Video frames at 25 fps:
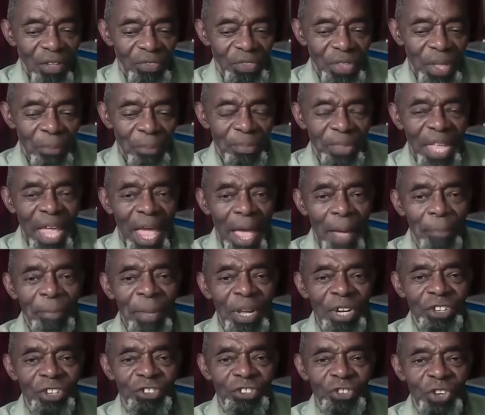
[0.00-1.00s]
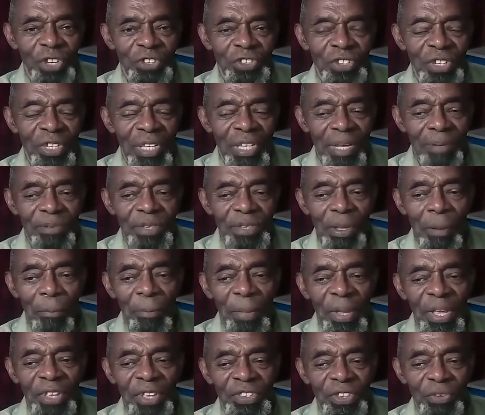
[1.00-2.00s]
The administration keeps them
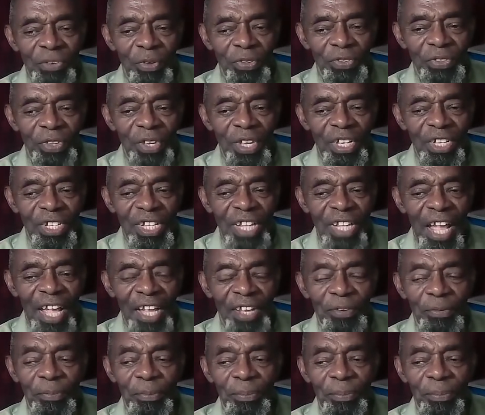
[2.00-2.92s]
busy with things like